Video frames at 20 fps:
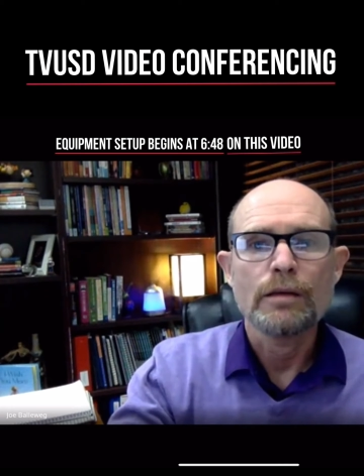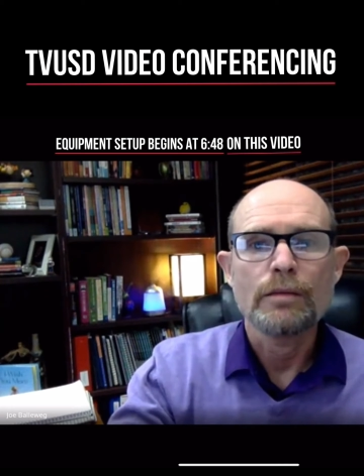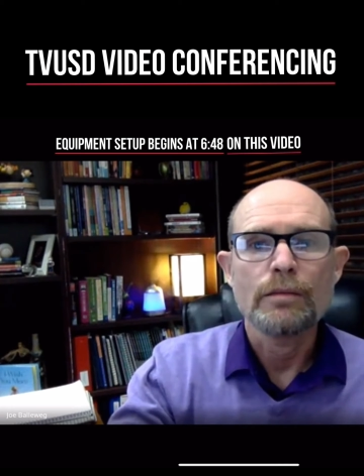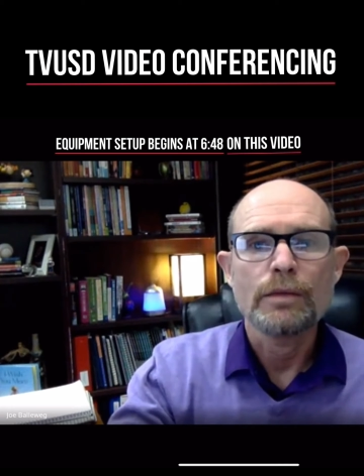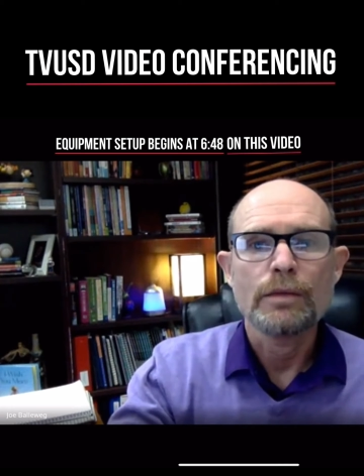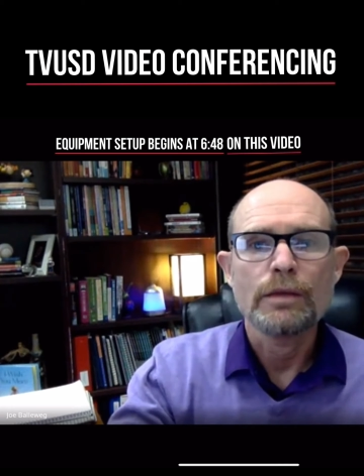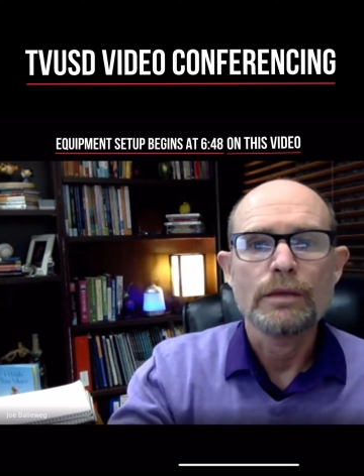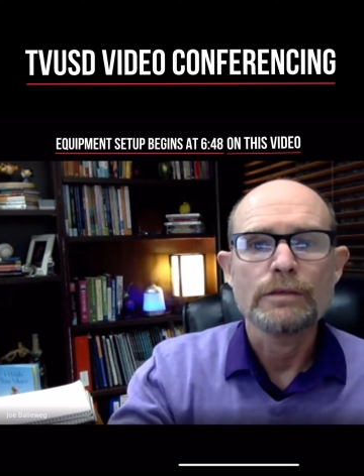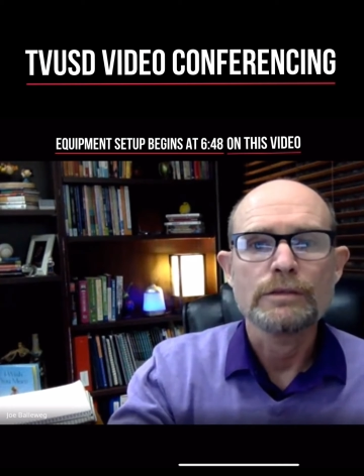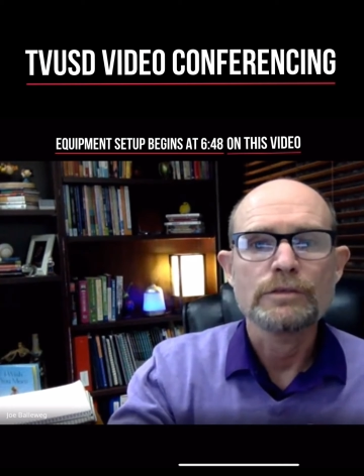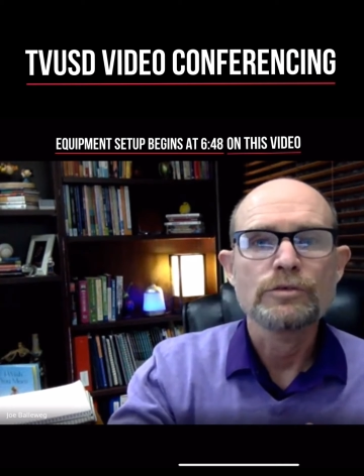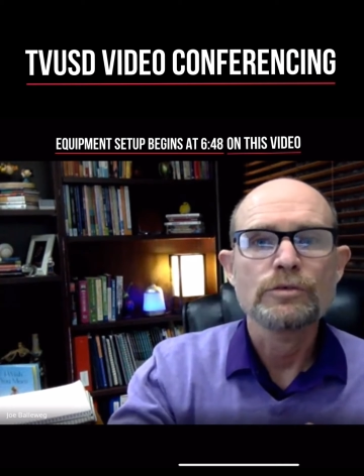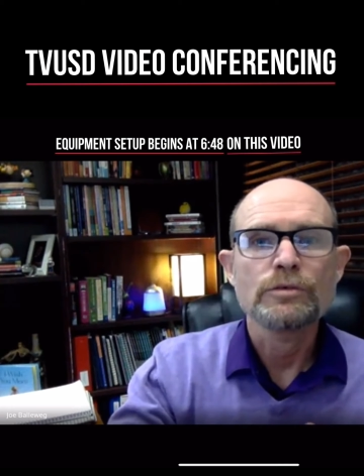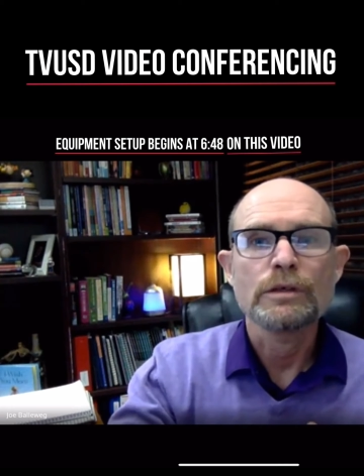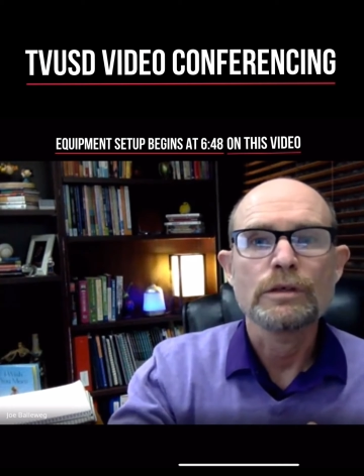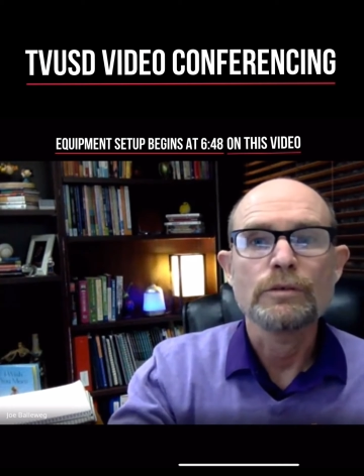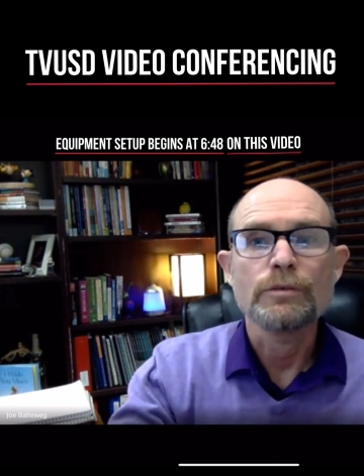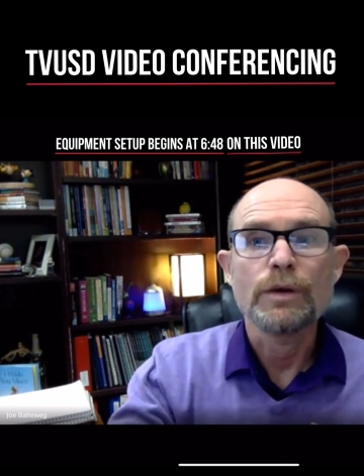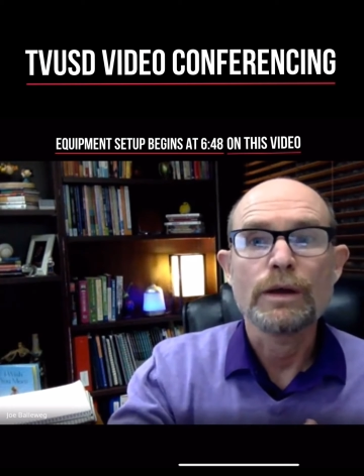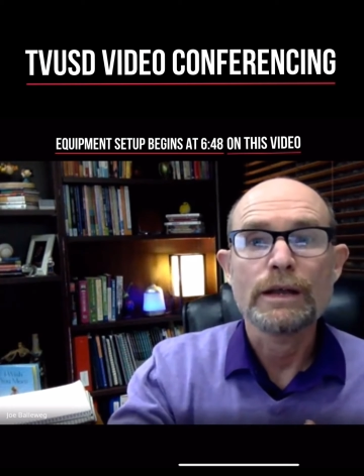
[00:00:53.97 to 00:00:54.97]
is
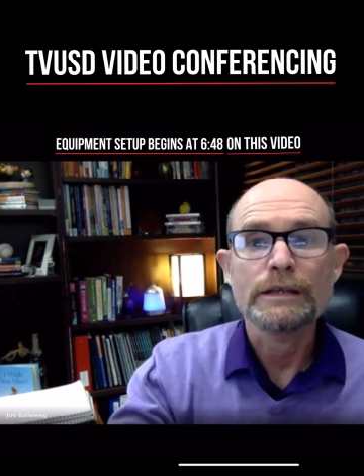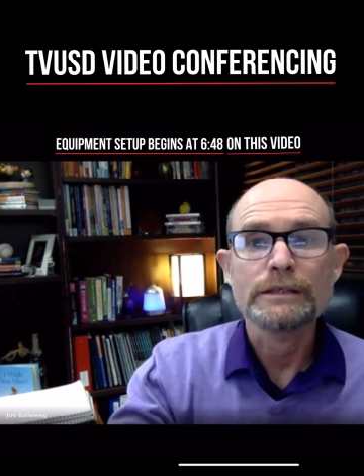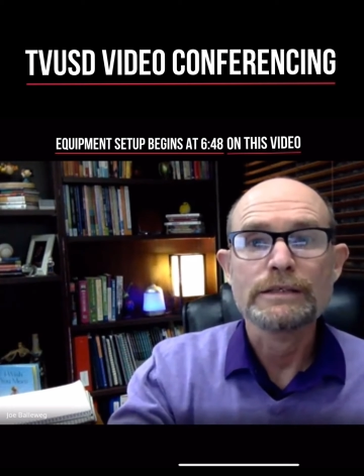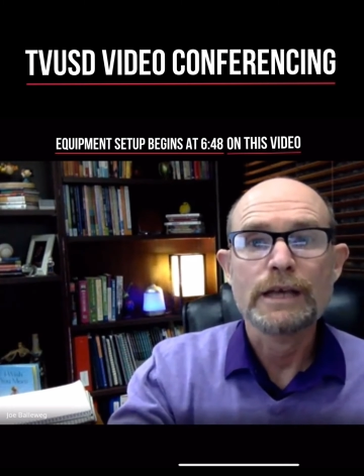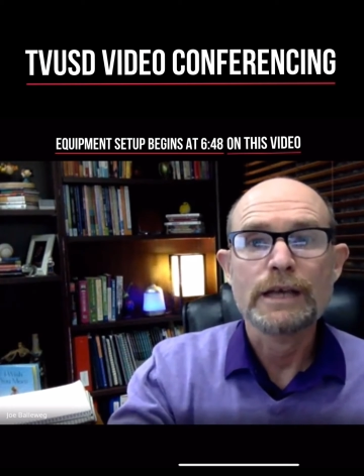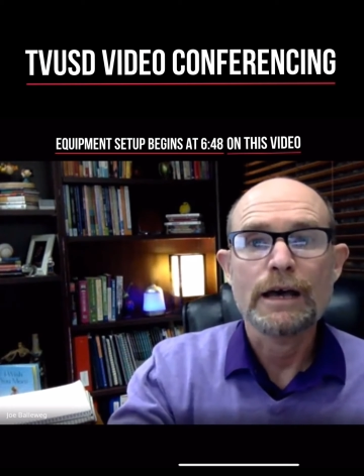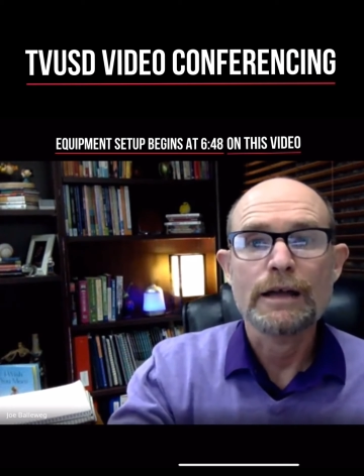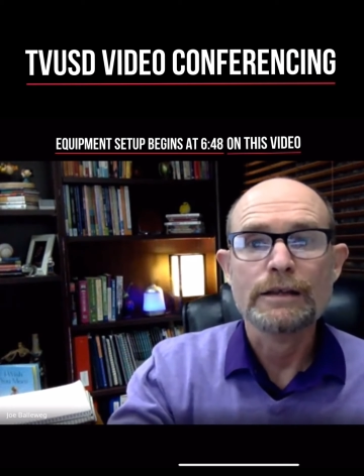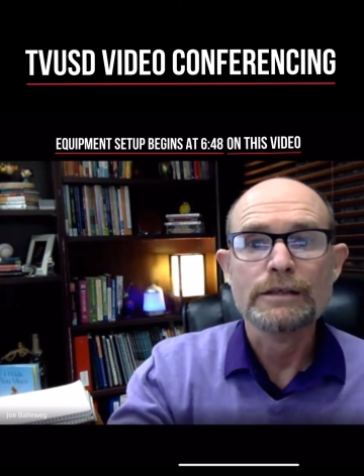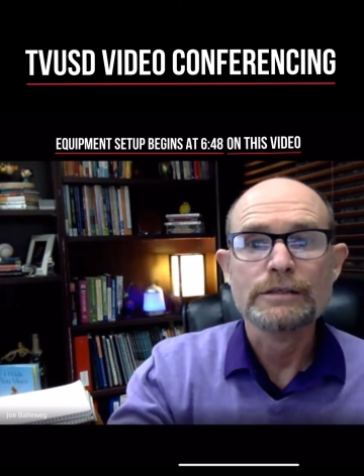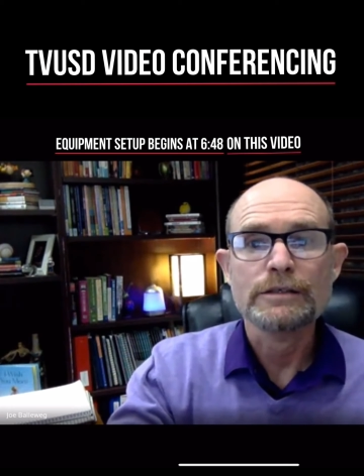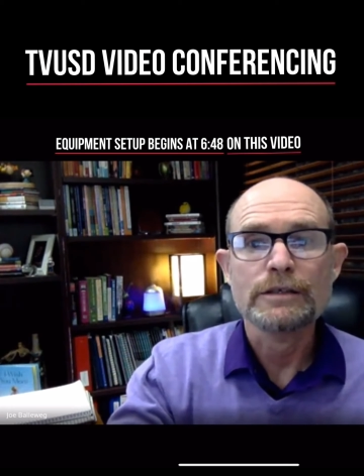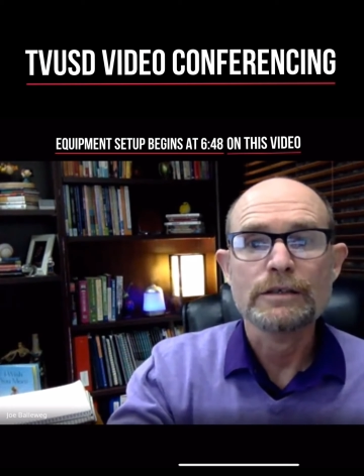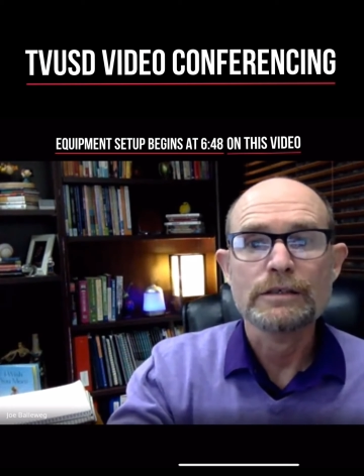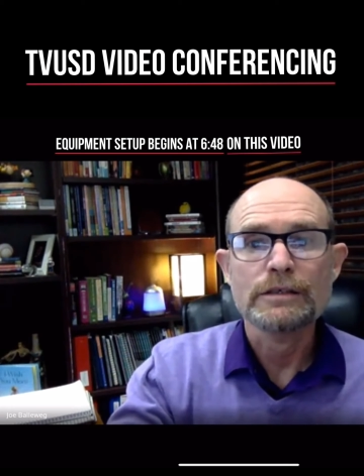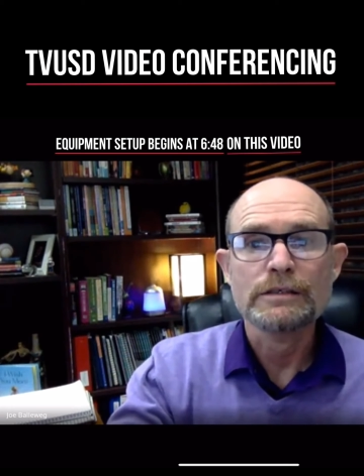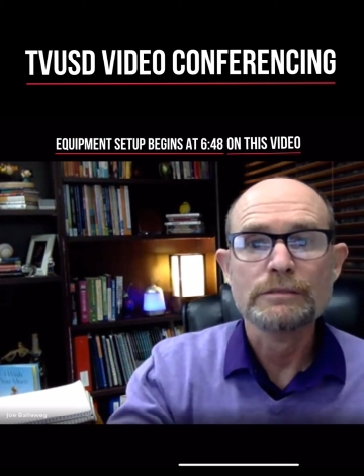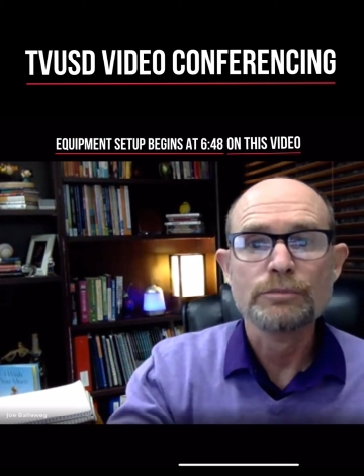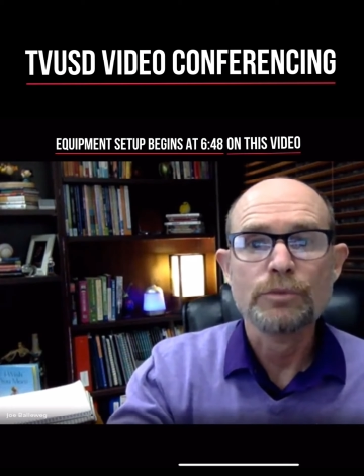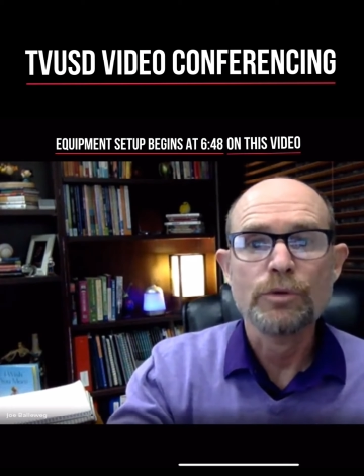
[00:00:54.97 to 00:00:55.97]
truly what has got us to
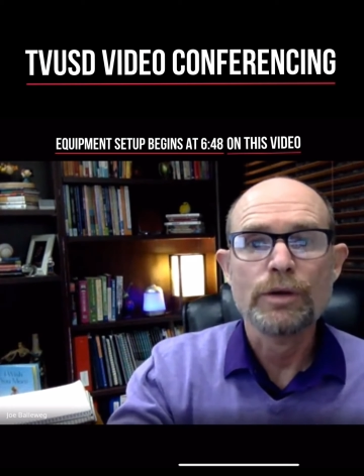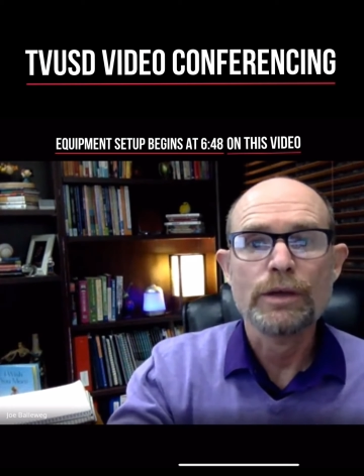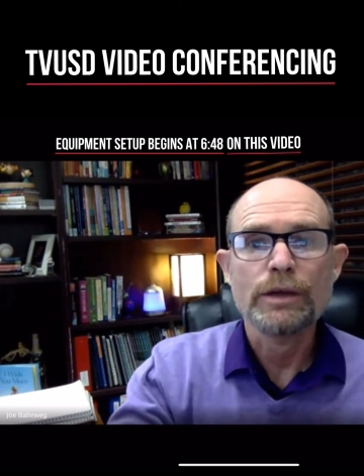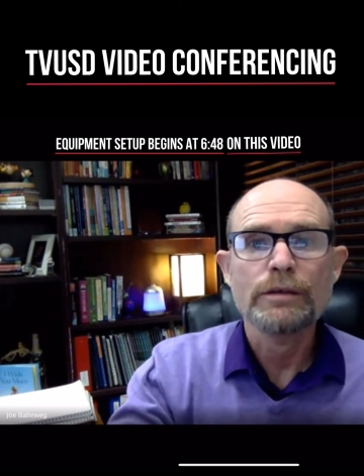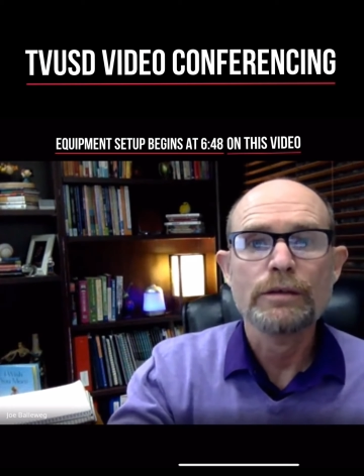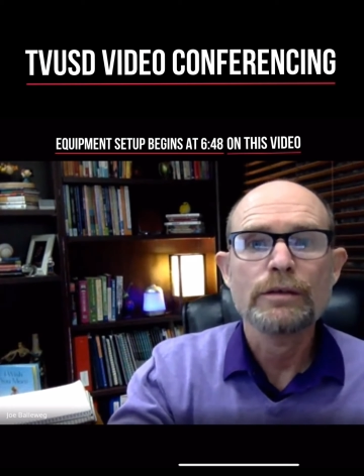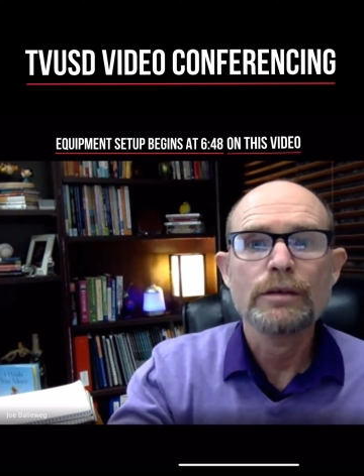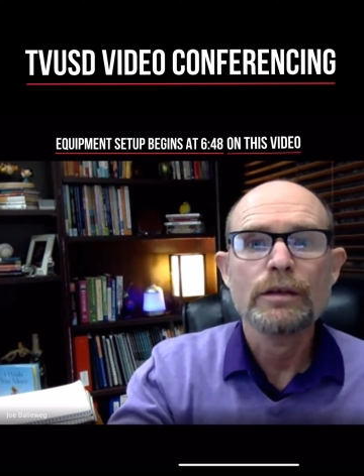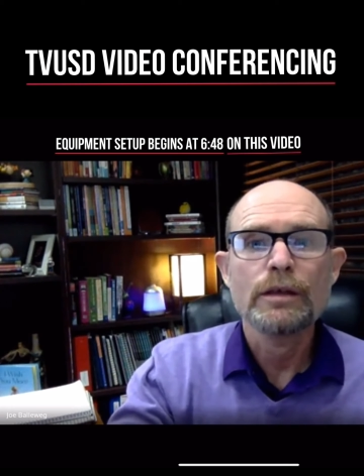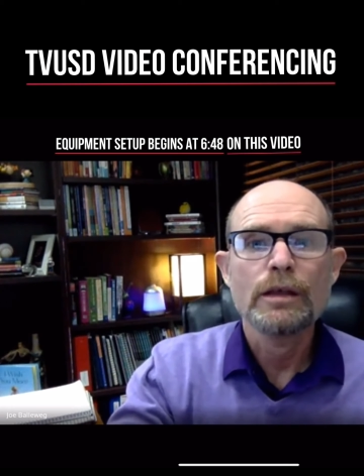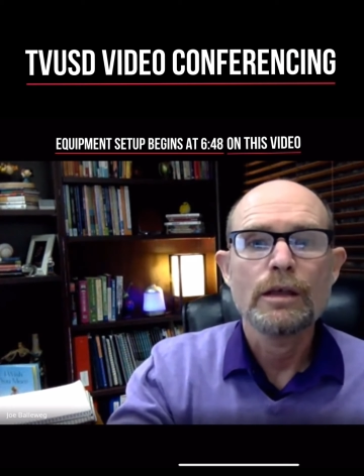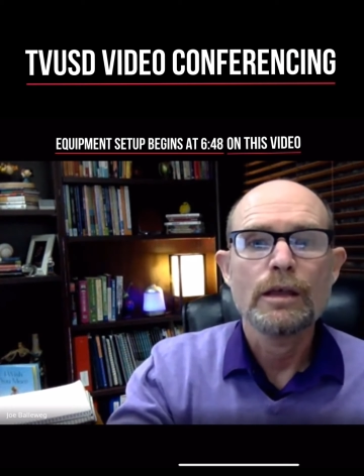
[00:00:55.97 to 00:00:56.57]
this point.